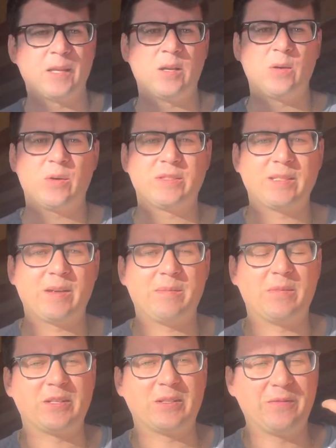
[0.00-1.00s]
What's up,
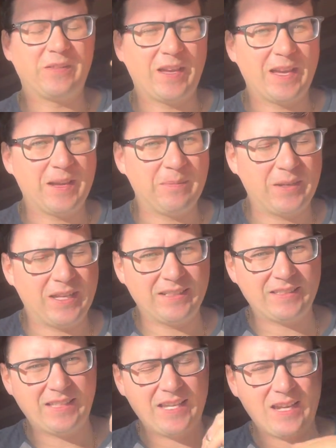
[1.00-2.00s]
Mushroom Fam?
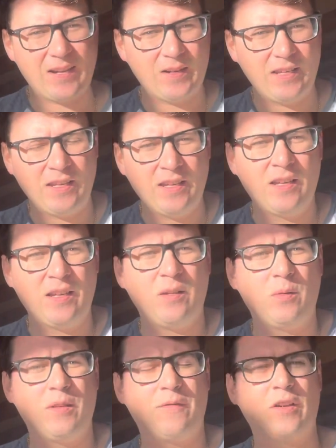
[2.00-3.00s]
It's Gary
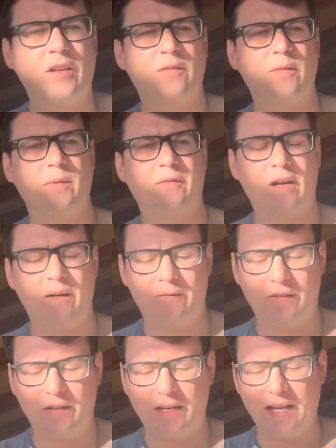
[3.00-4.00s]
with Fresh from the Farm
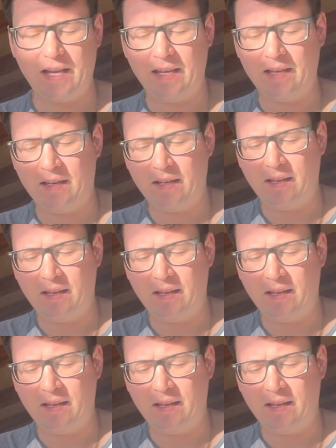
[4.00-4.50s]
Fungi.